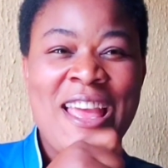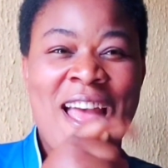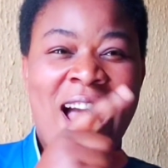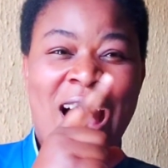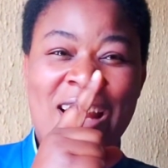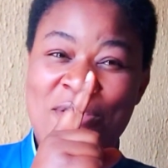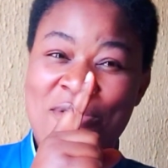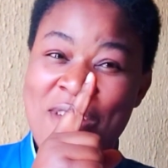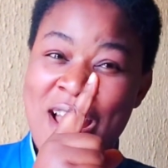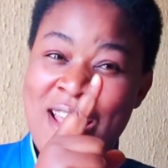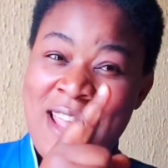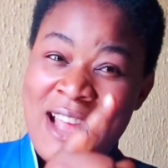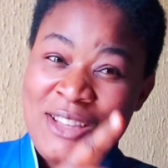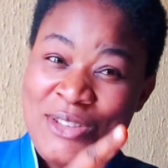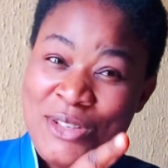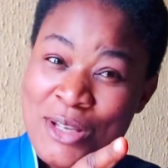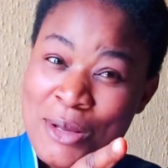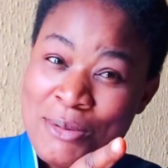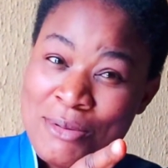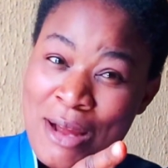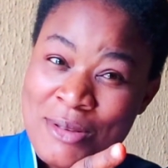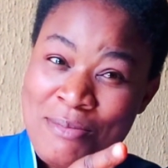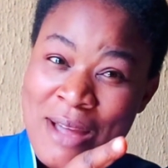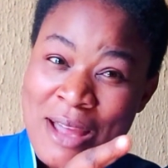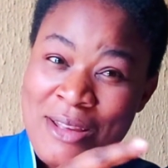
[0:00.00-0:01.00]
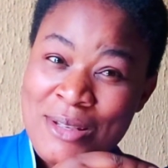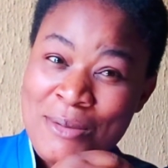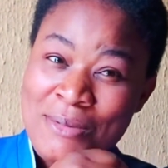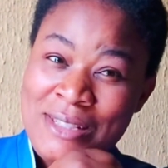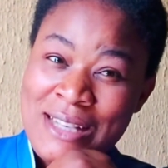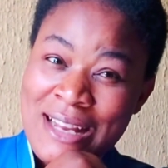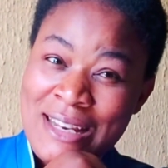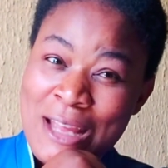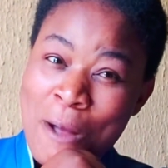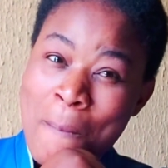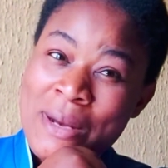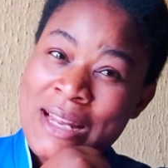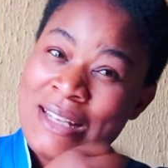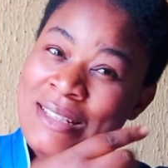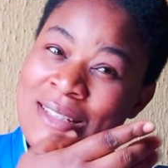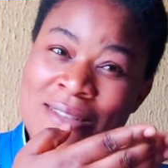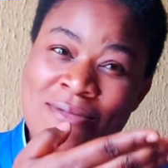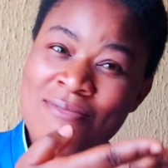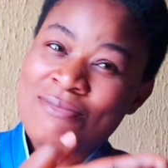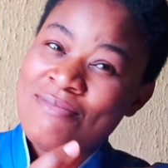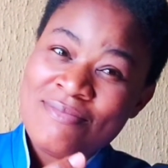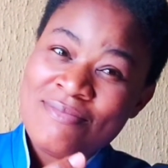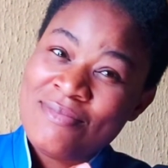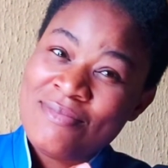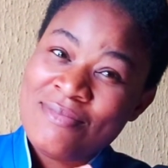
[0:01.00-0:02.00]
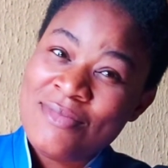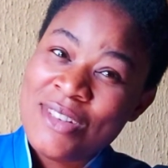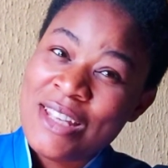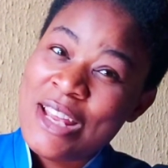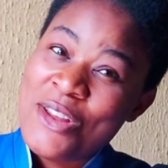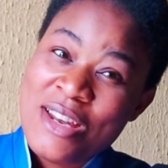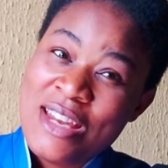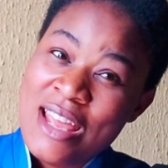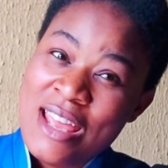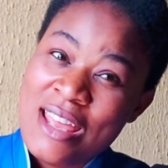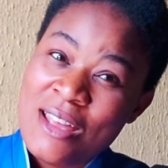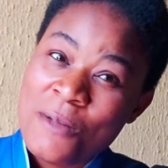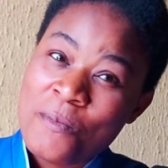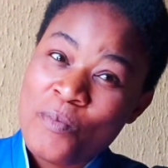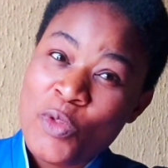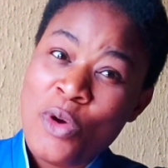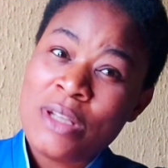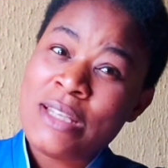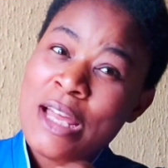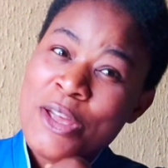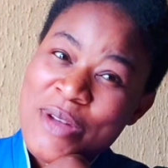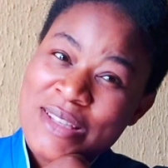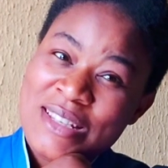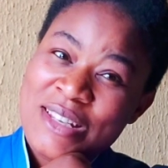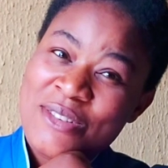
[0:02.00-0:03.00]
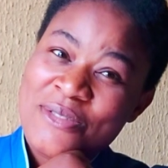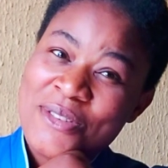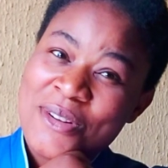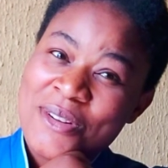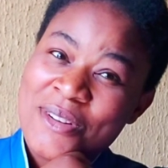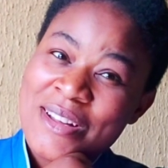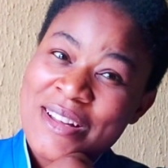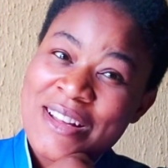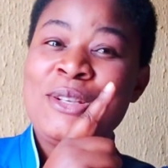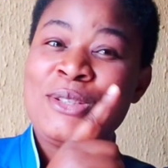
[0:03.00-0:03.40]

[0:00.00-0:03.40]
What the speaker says: And if you are yet to subscribe to my YouTube channel, please, what are you waiting for?